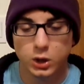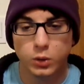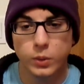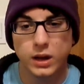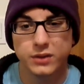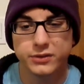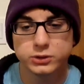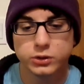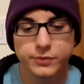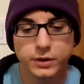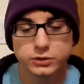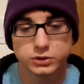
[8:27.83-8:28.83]
while the
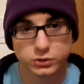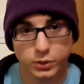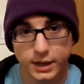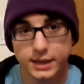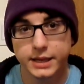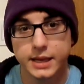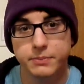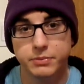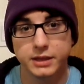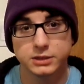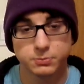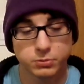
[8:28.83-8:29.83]
Chauvier is trying to keep
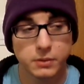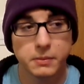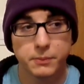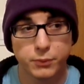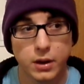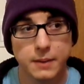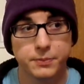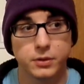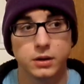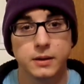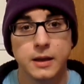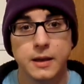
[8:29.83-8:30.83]
things prim and proper,